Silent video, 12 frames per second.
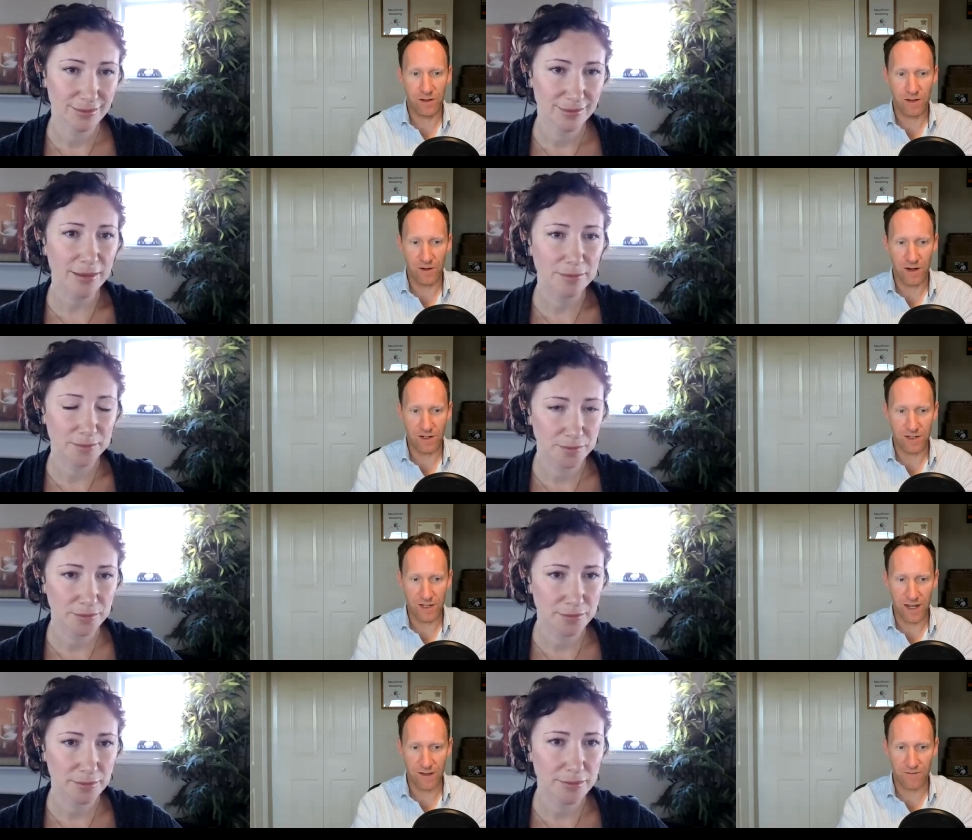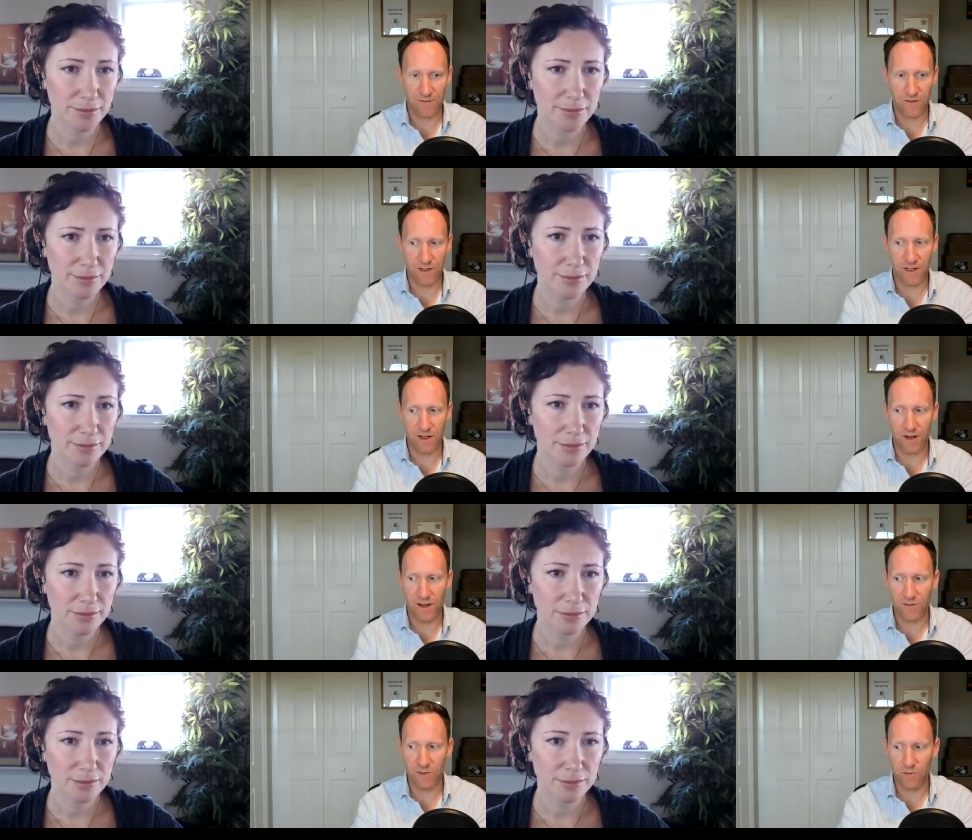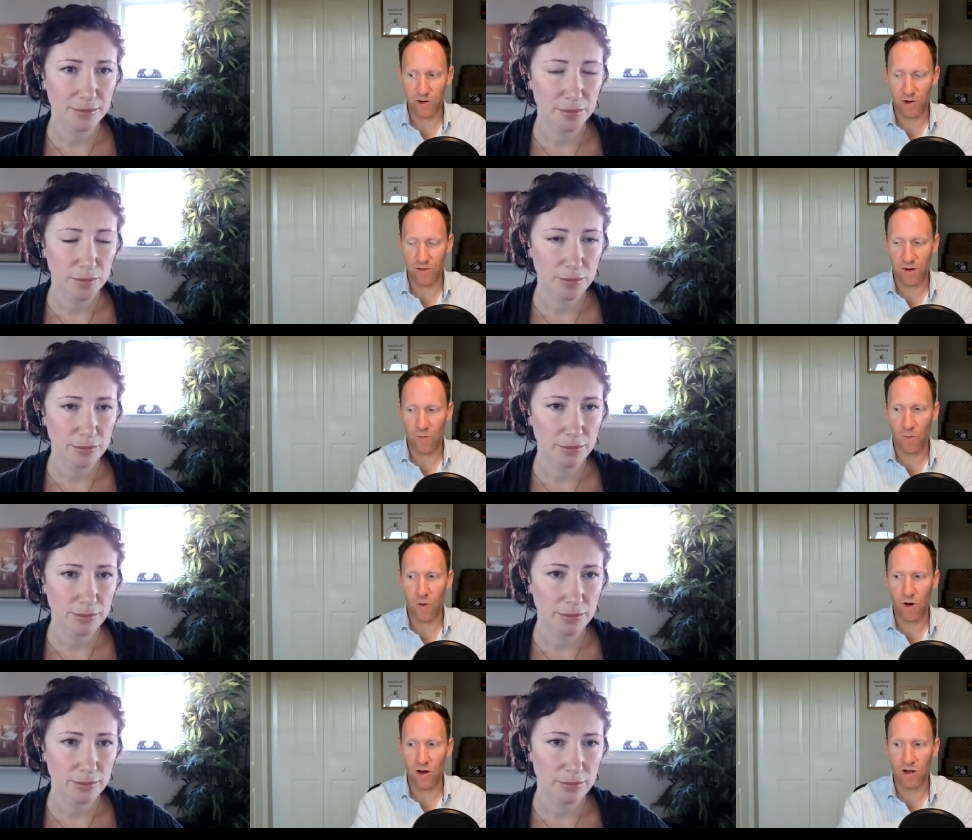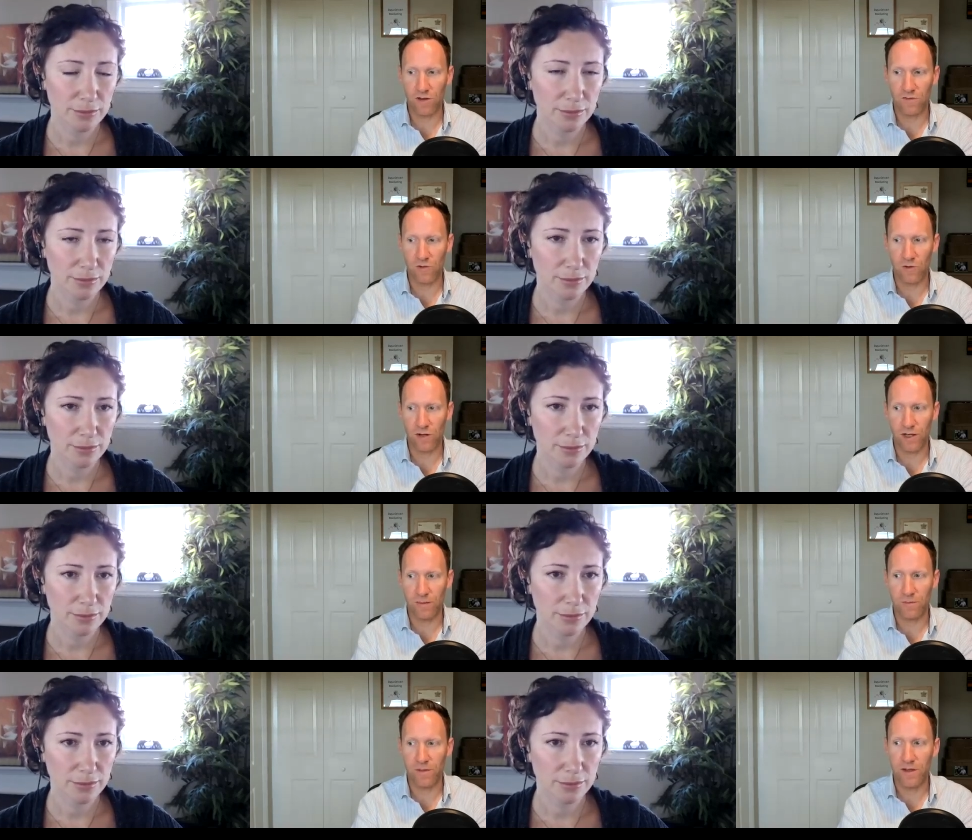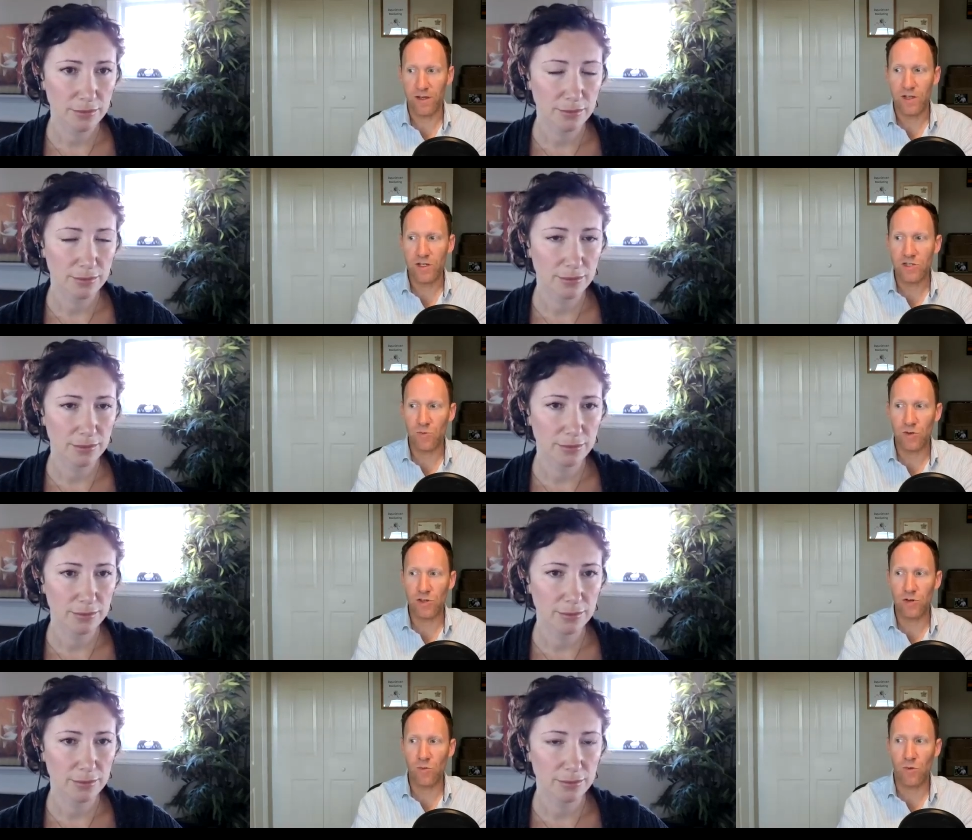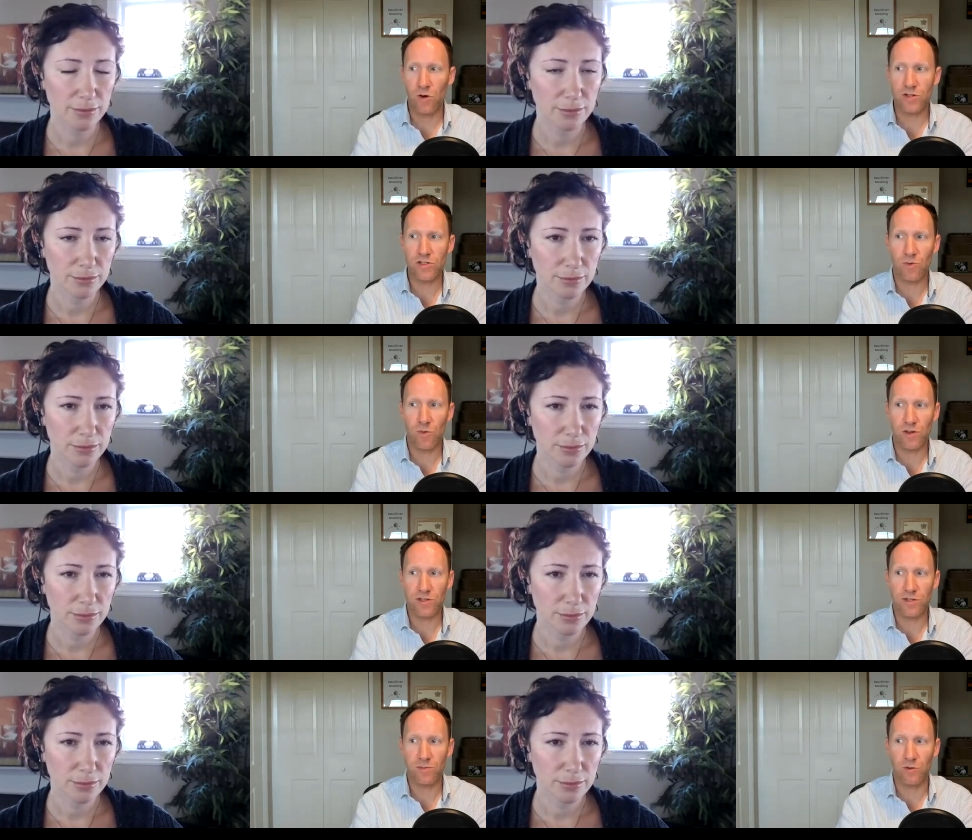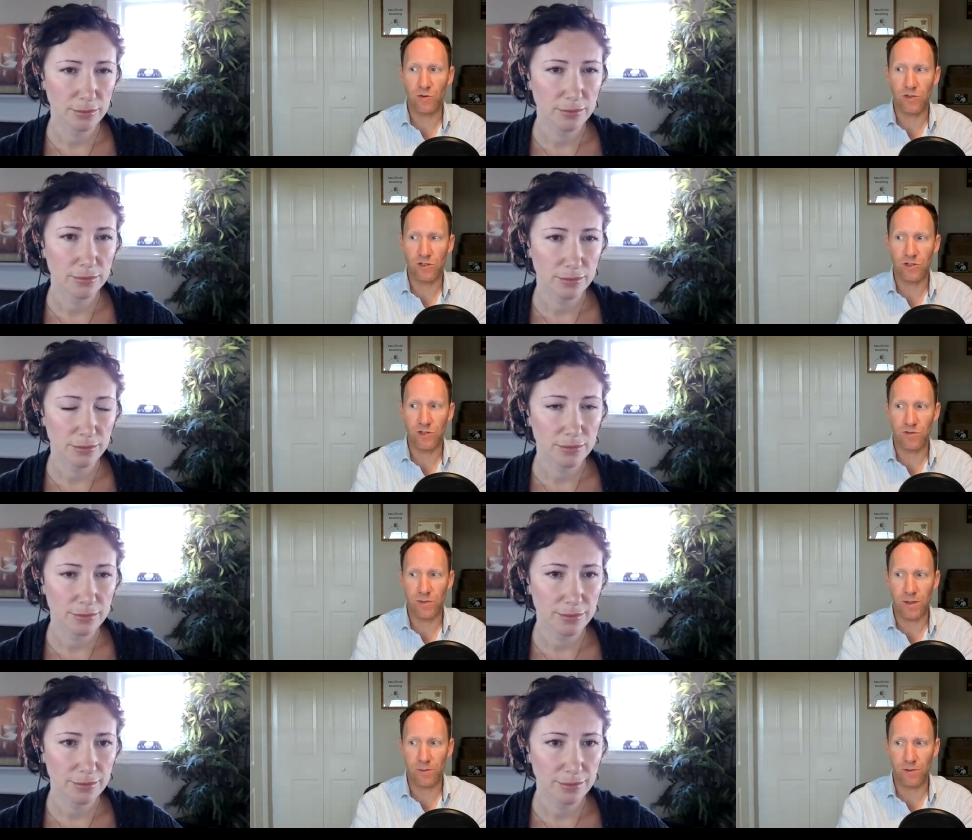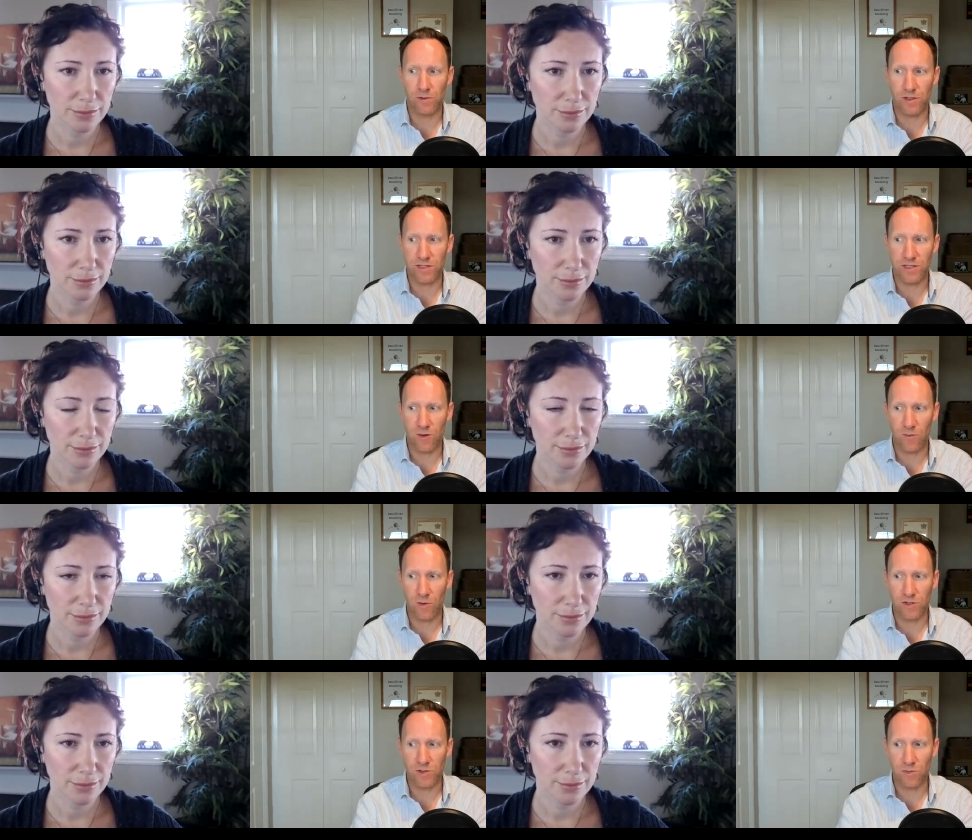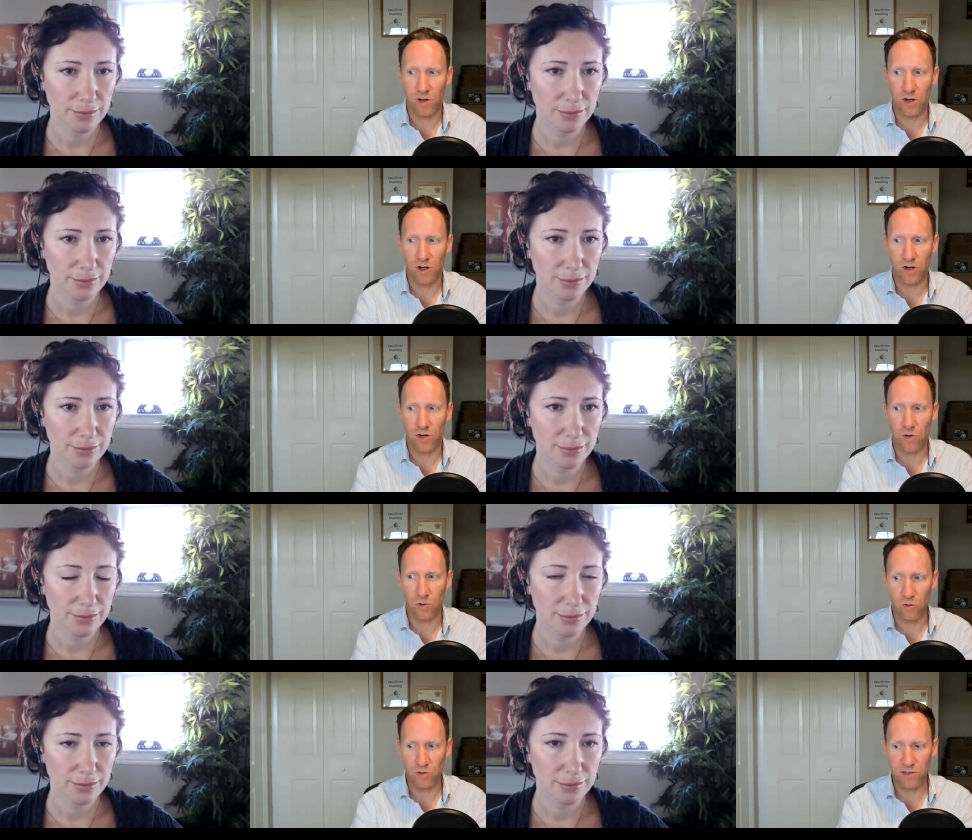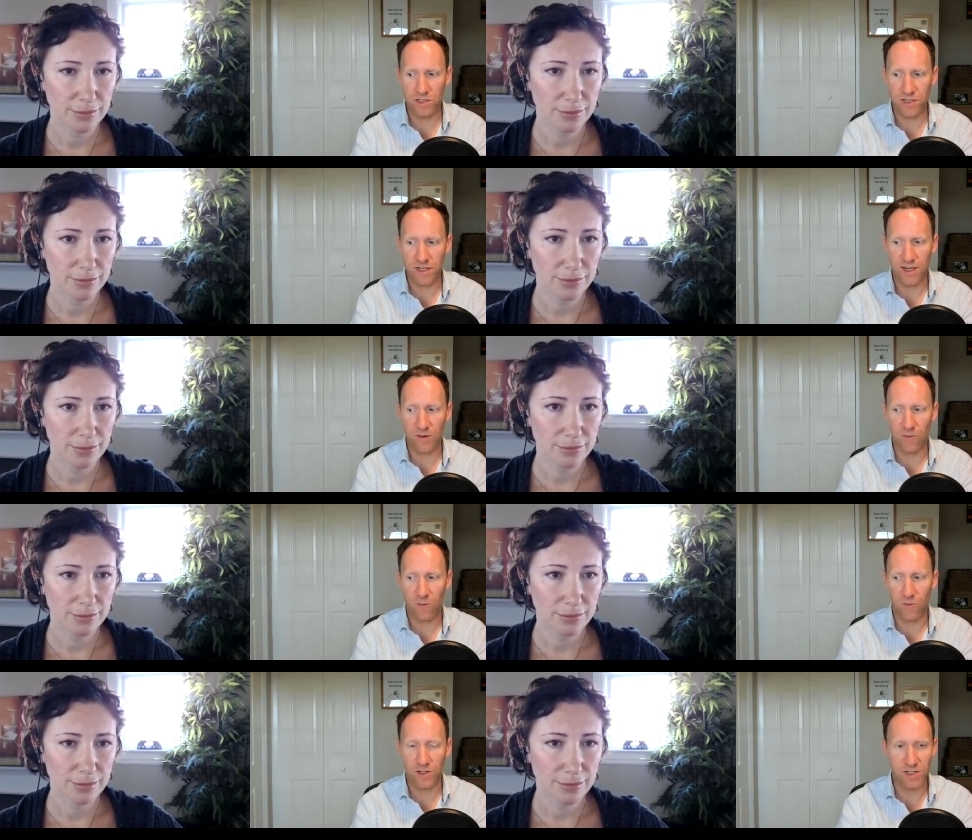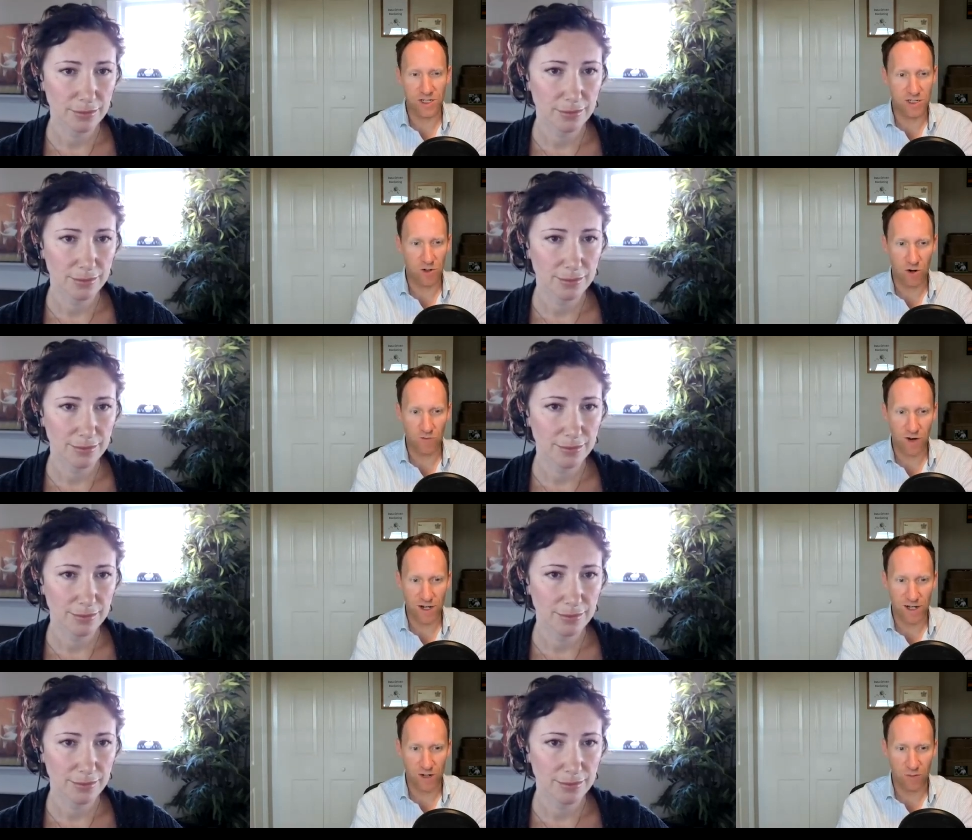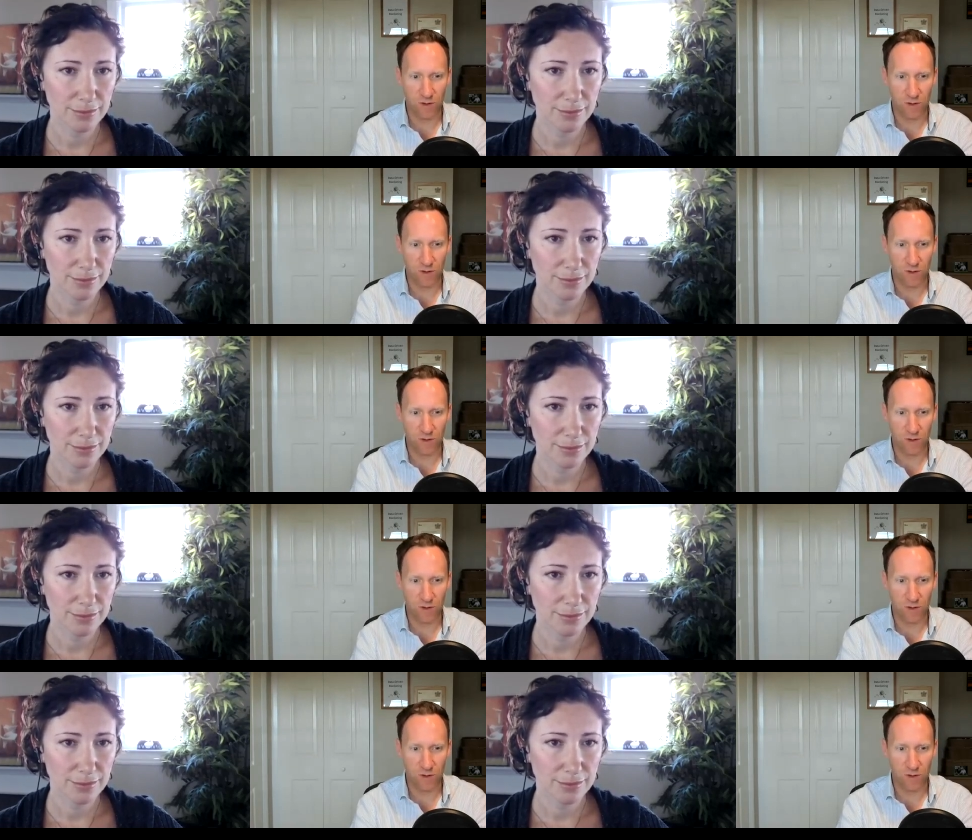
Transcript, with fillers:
Speaker 1: and actually have the, you know, have the program work for him? So with your one-to-one support that you do for people, is that one-to-one calls? Is it you said it's not regular